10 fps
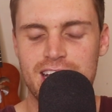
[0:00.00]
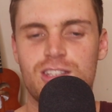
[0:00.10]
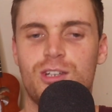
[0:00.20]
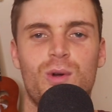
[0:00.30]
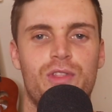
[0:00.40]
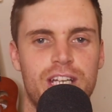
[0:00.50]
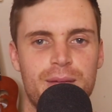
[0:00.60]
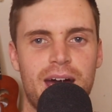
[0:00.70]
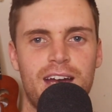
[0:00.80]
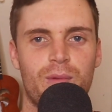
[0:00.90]
that's the cool thing
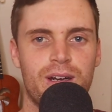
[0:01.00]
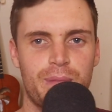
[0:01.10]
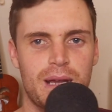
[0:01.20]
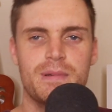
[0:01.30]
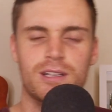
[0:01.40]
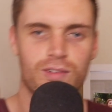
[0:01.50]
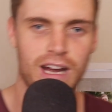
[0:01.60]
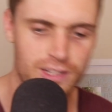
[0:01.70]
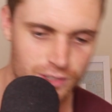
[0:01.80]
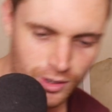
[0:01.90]
about it. When people
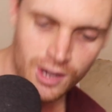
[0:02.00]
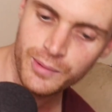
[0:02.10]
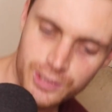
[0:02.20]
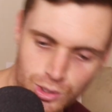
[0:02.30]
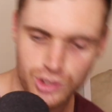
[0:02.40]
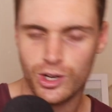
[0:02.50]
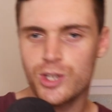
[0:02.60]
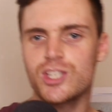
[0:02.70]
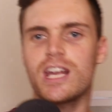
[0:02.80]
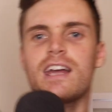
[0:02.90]
around you, when you
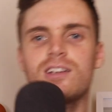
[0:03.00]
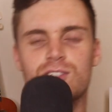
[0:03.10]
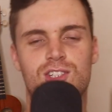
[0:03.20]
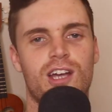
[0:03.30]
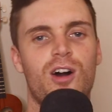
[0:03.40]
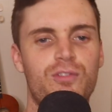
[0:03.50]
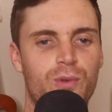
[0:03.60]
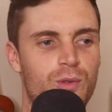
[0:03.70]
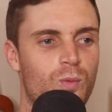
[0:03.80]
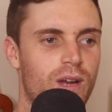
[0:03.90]
associate yourself
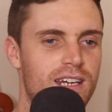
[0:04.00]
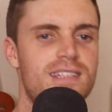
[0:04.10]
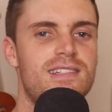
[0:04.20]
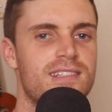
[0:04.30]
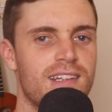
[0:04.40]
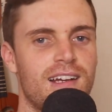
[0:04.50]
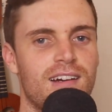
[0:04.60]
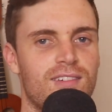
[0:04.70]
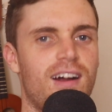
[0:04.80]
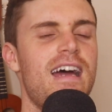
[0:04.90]
with winners,
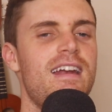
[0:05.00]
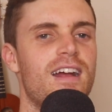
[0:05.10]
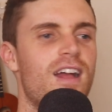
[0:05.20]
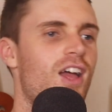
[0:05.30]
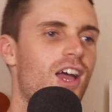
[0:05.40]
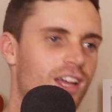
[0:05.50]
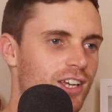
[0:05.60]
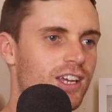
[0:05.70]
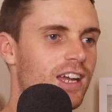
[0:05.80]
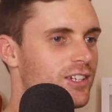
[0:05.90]
right?
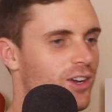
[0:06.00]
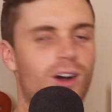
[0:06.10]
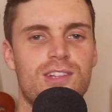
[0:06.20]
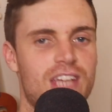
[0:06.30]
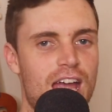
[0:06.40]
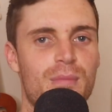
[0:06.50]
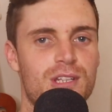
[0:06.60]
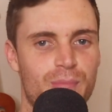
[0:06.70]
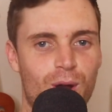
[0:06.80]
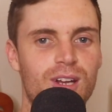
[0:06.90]
God damn,
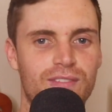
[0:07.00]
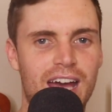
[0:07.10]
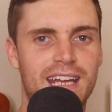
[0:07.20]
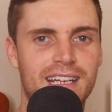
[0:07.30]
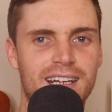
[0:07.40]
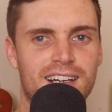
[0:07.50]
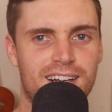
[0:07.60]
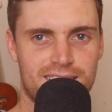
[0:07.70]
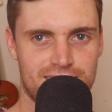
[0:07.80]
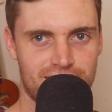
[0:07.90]
it's motivating
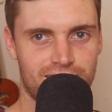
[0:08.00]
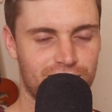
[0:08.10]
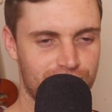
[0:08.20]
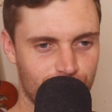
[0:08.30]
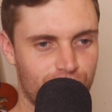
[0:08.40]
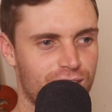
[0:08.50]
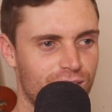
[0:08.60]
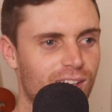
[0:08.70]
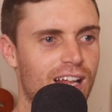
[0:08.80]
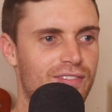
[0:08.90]
because you look at
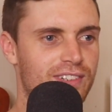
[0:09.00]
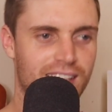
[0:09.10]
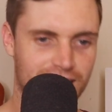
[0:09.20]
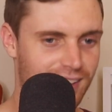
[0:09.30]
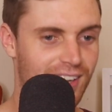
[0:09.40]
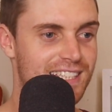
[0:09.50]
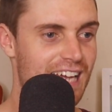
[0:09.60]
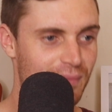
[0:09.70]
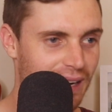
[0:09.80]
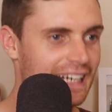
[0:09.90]
your life, you're like, God
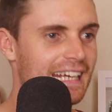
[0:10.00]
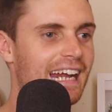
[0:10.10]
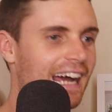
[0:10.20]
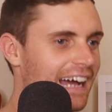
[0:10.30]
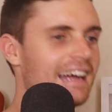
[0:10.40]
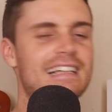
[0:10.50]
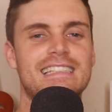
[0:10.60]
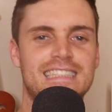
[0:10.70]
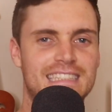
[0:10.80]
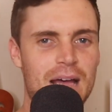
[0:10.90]
damn, I need to
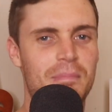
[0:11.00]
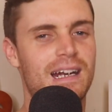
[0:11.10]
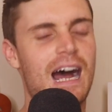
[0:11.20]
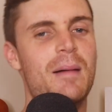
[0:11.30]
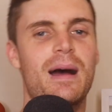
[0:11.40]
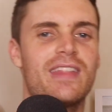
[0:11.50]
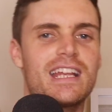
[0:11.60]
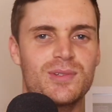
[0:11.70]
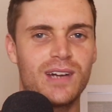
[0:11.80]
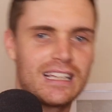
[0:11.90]
step it up. And
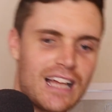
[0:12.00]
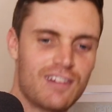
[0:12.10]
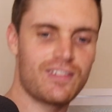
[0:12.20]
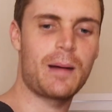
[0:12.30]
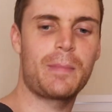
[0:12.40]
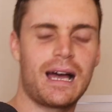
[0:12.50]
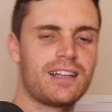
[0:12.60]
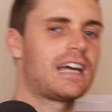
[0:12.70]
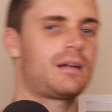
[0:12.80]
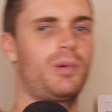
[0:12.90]
that's what I love
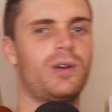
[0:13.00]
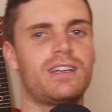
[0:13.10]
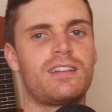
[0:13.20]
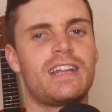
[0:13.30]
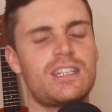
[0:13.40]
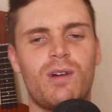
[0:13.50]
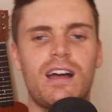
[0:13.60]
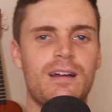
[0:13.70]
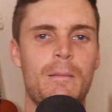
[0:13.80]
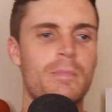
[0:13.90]
about like putting it. That's
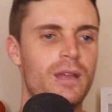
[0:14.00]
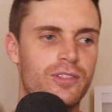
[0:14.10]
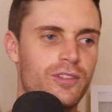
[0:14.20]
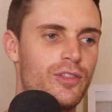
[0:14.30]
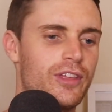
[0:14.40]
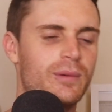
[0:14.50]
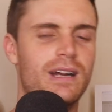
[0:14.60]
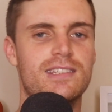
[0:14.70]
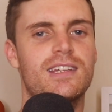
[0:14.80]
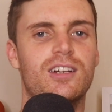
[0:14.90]
why the thing when
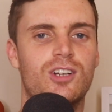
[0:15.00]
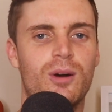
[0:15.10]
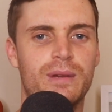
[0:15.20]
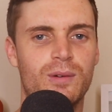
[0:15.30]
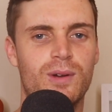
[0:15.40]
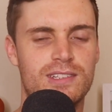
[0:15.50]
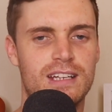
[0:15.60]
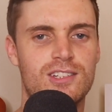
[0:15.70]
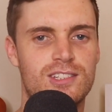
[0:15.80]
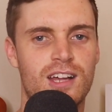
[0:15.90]
I started comedy was
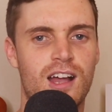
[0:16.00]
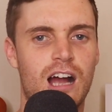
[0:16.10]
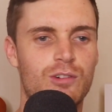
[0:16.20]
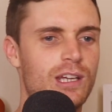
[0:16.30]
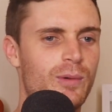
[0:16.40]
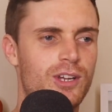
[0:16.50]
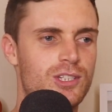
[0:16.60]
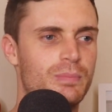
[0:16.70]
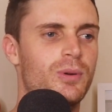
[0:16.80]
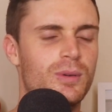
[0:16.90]
I really wanted
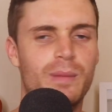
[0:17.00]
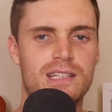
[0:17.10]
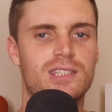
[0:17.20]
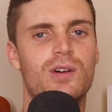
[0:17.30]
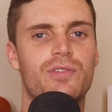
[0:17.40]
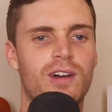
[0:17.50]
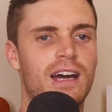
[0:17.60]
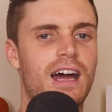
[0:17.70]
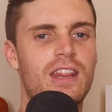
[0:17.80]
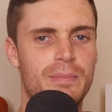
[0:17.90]
to put myself
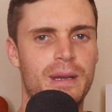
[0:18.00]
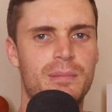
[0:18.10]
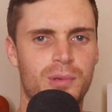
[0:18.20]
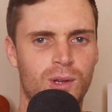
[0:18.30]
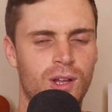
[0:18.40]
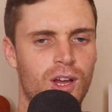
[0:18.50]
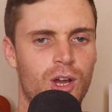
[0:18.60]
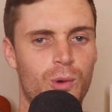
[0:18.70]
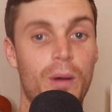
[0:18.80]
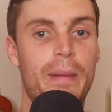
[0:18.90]
around other people
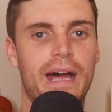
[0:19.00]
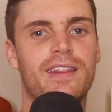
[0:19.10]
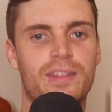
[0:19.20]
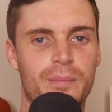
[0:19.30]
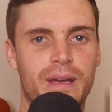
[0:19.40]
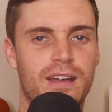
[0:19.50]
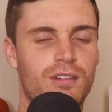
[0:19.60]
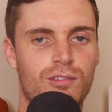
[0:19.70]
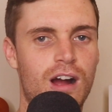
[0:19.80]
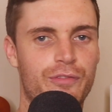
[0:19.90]
who were better than me
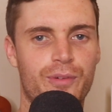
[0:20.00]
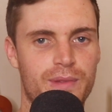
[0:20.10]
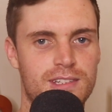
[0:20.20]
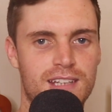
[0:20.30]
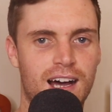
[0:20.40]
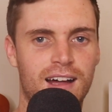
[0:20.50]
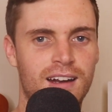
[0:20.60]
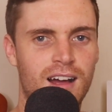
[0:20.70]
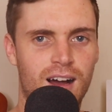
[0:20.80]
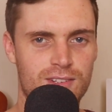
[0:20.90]
right from the start.
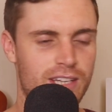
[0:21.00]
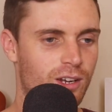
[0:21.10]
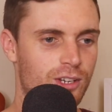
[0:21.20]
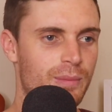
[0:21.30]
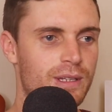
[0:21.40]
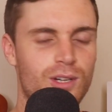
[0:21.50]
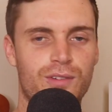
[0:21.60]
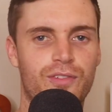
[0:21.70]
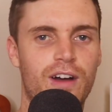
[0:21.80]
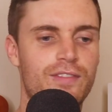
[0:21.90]
I was like, oh, you've been doing
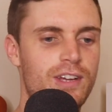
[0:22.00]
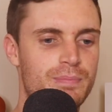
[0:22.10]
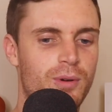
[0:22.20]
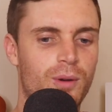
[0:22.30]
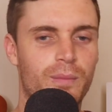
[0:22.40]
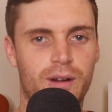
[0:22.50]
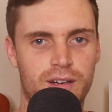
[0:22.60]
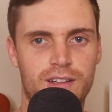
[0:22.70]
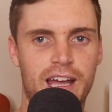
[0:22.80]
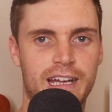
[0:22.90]
it for 5 years? Boom, I'm
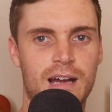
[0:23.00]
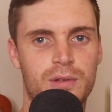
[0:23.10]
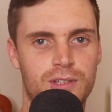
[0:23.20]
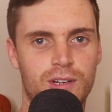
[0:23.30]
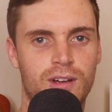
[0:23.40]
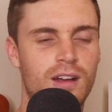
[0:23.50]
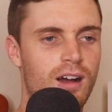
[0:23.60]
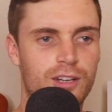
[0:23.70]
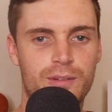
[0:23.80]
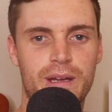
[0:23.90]
going to hang out with you.
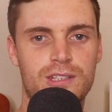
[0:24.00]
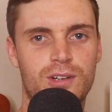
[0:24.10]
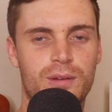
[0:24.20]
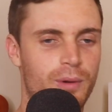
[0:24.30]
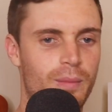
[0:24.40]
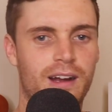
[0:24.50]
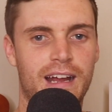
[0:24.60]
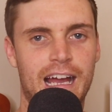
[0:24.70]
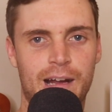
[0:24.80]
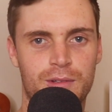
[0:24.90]
Oh, you've been doing it? Boom, I'm
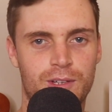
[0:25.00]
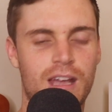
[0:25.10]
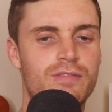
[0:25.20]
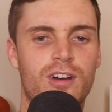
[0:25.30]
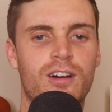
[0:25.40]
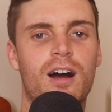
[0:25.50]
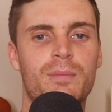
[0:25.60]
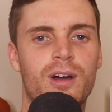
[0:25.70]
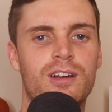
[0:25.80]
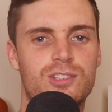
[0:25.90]
going to hang out with you. Even though
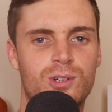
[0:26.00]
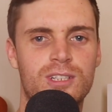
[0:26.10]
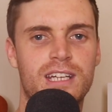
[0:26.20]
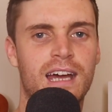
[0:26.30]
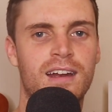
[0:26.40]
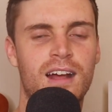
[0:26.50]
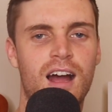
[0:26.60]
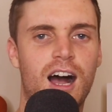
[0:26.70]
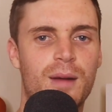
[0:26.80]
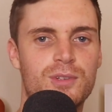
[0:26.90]
I'm not as good yet,
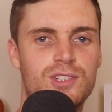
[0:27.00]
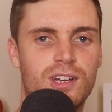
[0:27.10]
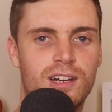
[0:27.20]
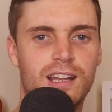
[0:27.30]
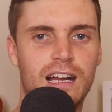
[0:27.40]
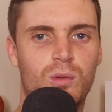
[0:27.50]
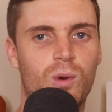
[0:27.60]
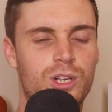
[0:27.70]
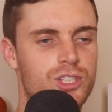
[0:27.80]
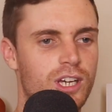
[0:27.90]
I'm just going to like
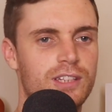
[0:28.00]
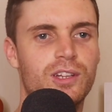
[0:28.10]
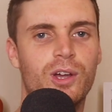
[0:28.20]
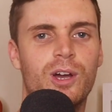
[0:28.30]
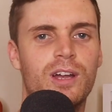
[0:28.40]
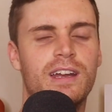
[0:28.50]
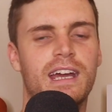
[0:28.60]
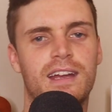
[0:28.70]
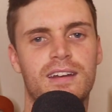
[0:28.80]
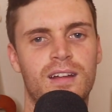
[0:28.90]
watch and learn
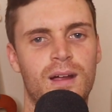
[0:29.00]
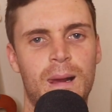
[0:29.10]
and,